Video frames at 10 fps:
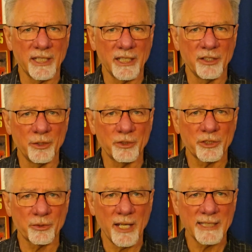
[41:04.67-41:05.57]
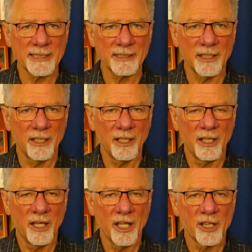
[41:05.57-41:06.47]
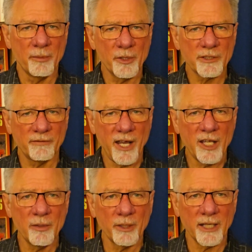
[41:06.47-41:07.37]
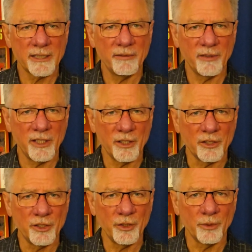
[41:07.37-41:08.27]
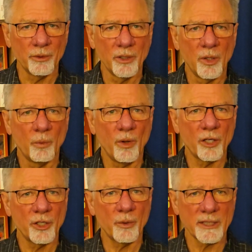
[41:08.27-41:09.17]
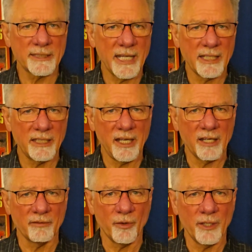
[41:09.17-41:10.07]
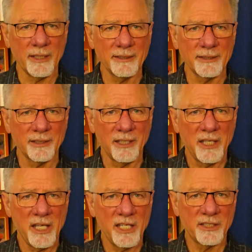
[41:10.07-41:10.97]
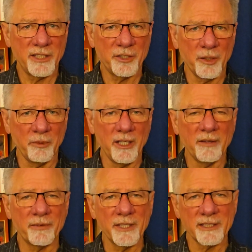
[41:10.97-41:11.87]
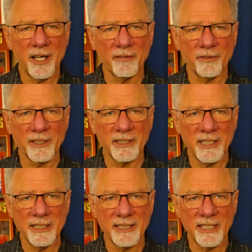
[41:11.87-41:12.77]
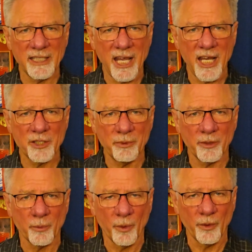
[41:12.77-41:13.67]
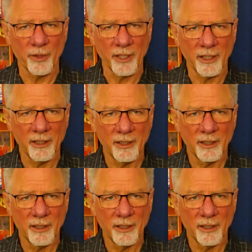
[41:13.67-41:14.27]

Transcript: that induce stress, the most valuable activity you can do while you are standing at avoidance is determine if this conflict is engagement worthy.